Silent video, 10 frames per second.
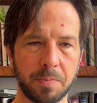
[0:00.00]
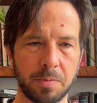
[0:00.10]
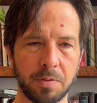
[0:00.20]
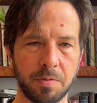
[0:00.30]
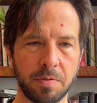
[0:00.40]

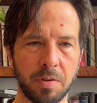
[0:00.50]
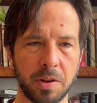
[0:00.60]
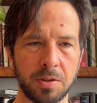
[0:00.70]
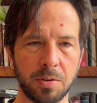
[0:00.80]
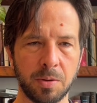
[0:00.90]
for
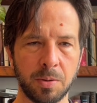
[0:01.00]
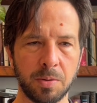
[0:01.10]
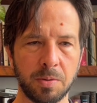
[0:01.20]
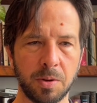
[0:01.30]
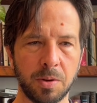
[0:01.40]
it
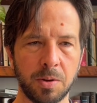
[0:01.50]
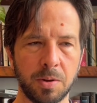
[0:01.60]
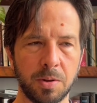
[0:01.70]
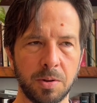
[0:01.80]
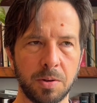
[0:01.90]
to,
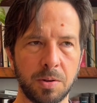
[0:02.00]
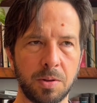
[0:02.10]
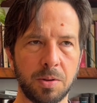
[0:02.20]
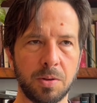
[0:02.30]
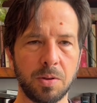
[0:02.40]

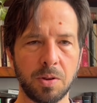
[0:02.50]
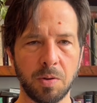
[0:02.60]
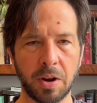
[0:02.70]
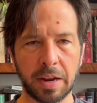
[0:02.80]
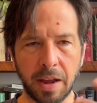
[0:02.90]
you
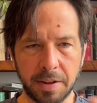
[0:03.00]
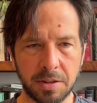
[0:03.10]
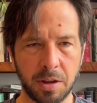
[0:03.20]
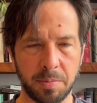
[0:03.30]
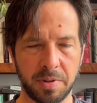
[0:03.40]
want to get
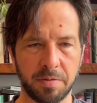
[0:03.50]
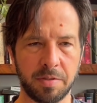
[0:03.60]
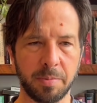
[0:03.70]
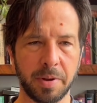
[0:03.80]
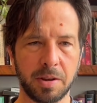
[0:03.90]
something
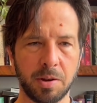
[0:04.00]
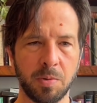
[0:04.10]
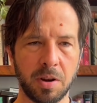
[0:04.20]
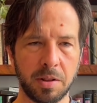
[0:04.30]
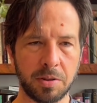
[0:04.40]
from it, you
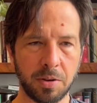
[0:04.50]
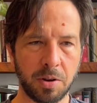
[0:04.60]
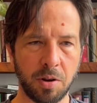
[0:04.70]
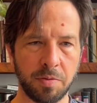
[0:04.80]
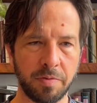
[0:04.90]
want it to
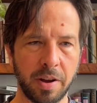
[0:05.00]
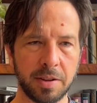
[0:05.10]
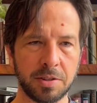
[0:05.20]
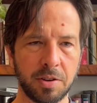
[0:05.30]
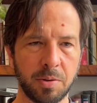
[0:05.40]
go
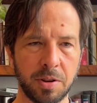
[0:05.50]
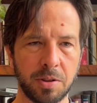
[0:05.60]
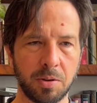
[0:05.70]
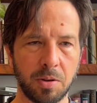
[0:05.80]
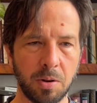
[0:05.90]
faster, you want it to
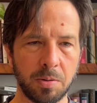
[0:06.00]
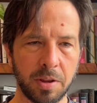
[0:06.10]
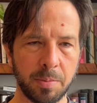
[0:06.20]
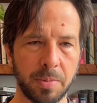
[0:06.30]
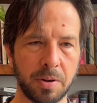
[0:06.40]
go
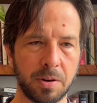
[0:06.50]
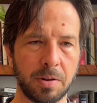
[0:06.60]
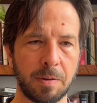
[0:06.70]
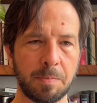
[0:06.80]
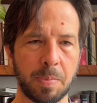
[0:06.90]
deeper,
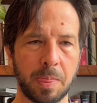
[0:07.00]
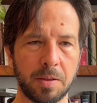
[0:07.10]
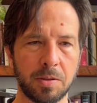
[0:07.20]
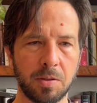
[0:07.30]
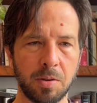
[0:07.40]

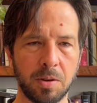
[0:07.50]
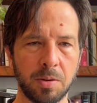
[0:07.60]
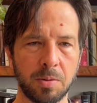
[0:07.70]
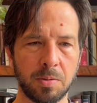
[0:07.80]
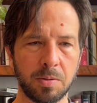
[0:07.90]
and so
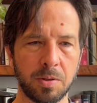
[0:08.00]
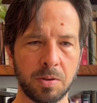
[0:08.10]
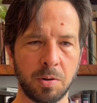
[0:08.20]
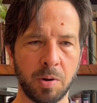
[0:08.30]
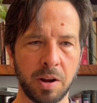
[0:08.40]
you
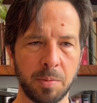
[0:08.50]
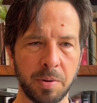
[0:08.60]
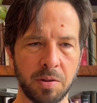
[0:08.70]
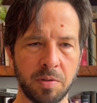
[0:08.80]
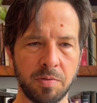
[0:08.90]
create a
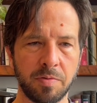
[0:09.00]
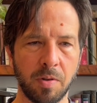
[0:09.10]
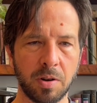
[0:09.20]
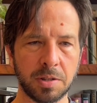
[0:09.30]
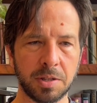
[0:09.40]
bit of a
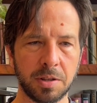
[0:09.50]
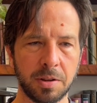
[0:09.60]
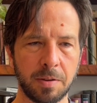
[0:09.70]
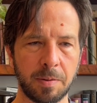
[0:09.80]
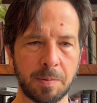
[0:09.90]
forced
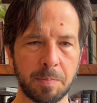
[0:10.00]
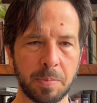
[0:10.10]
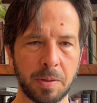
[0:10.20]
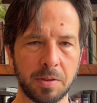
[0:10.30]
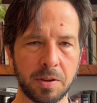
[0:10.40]

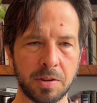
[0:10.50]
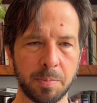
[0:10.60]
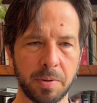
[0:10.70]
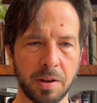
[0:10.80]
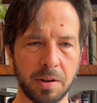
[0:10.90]

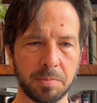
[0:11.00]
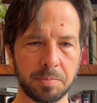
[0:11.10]
discipline